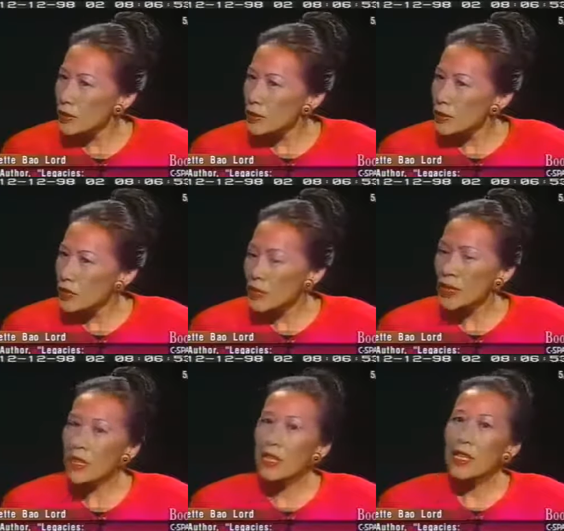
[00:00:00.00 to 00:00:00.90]

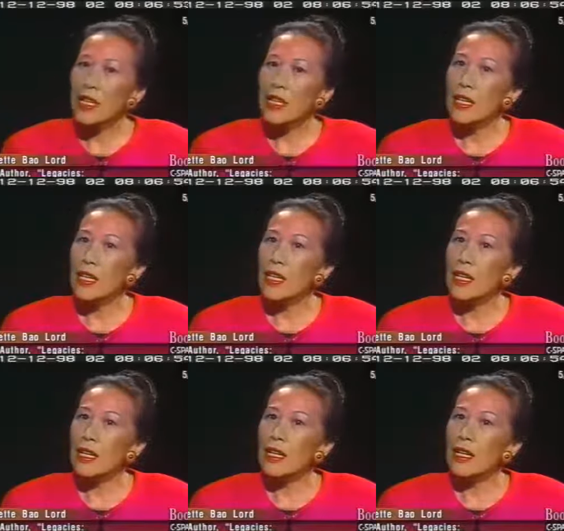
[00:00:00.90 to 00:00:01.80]

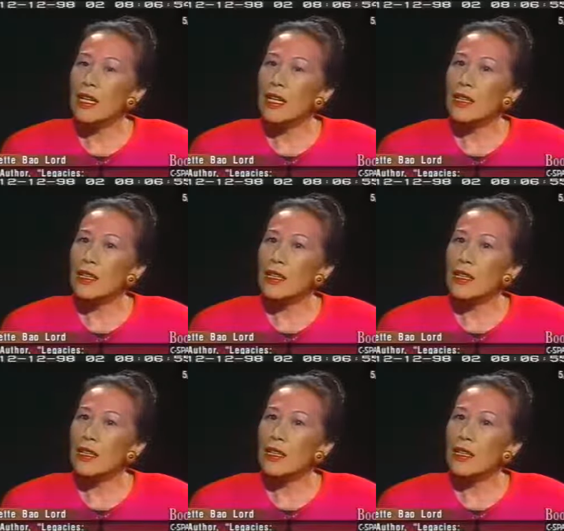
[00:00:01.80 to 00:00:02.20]
No one is speaking in this clip.